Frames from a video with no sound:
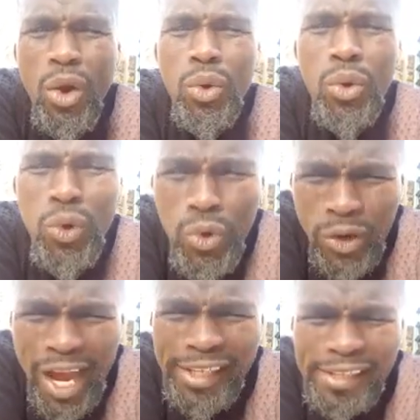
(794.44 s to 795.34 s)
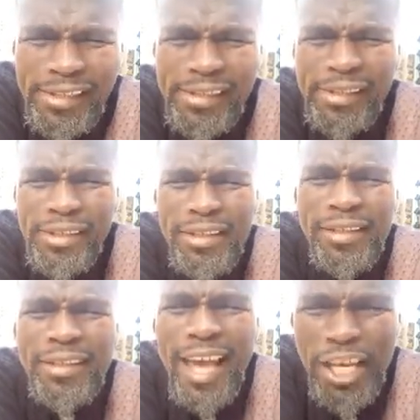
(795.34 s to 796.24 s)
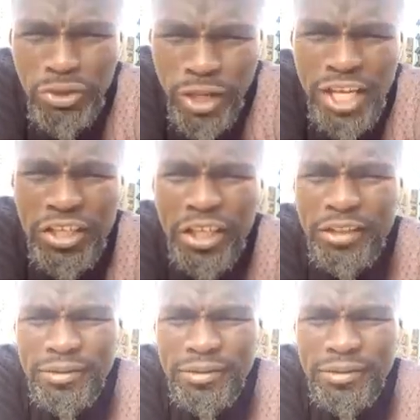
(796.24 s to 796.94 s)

Who writes the education?